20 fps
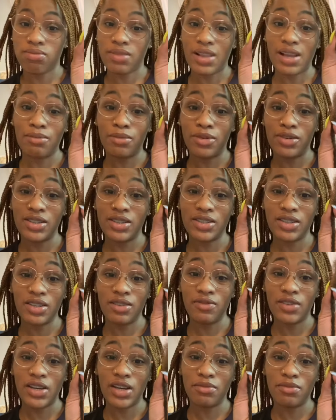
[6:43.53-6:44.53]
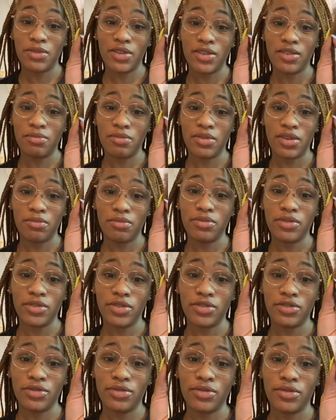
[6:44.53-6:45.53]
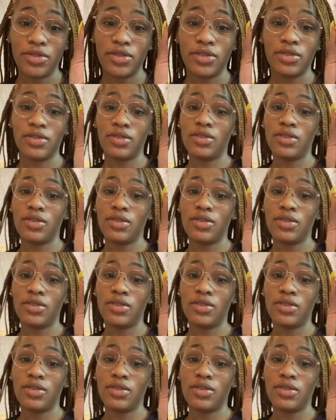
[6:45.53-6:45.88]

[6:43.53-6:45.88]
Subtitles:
I'm going to say 5 minutes, but I'm pretty sure